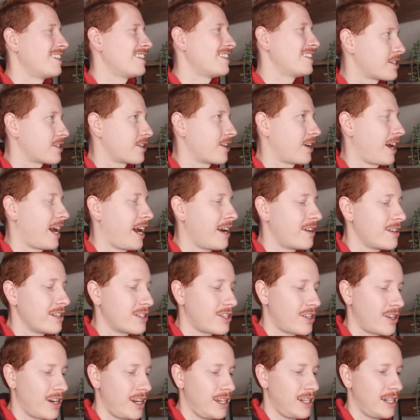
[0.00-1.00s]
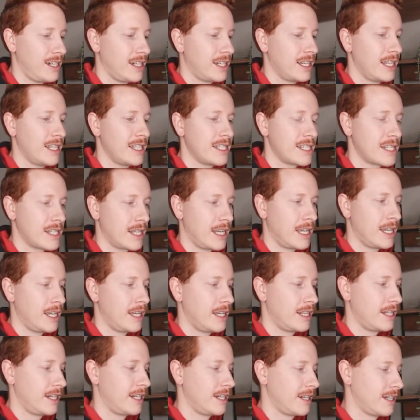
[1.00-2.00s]
So Eritrea is
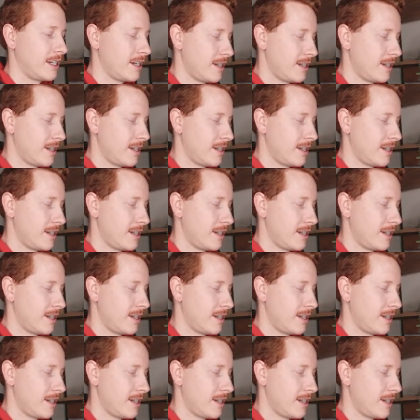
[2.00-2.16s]
in